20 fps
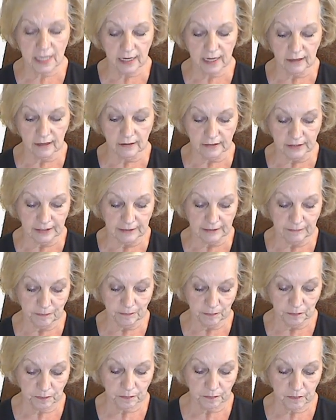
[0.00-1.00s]
And
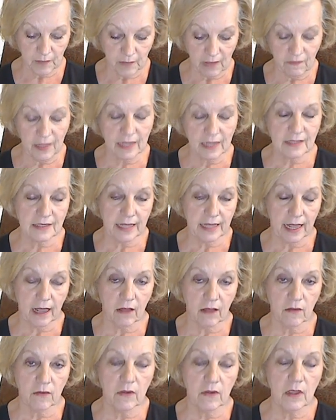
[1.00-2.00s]
we call
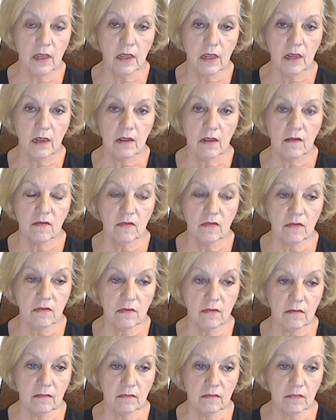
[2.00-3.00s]
cytology
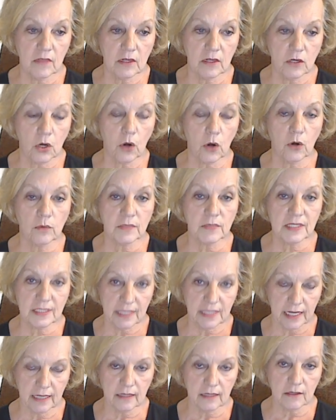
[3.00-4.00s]
is the study